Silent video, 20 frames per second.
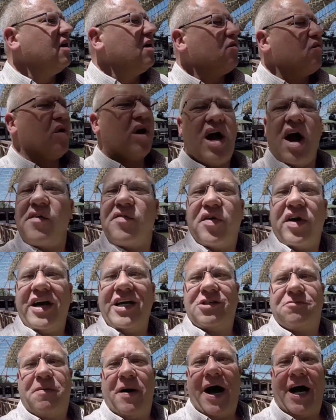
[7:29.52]
Recovery
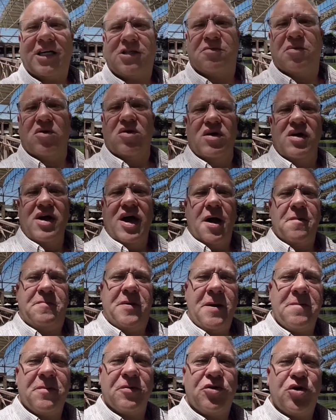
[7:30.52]
is possible, and
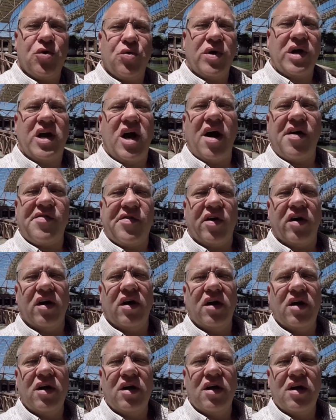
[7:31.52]
people do recover.
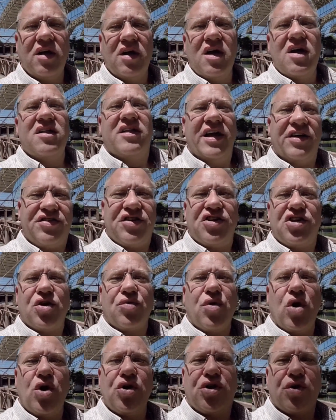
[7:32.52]
This is the
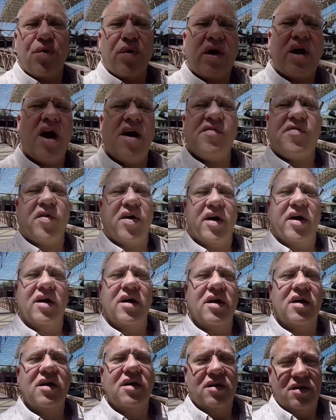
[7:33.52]
road to recovery.
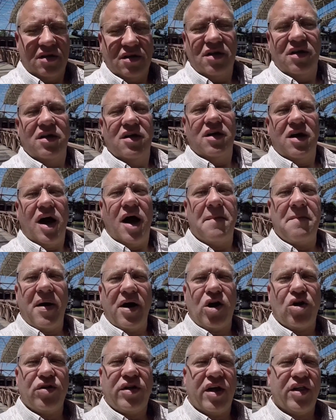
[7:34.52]
I'm
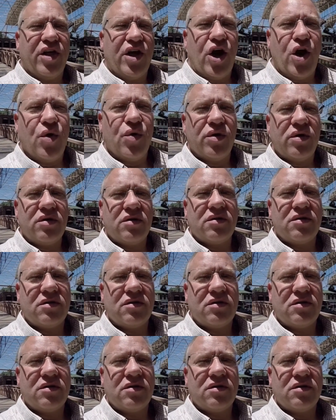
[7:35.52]
Michael DeLeon.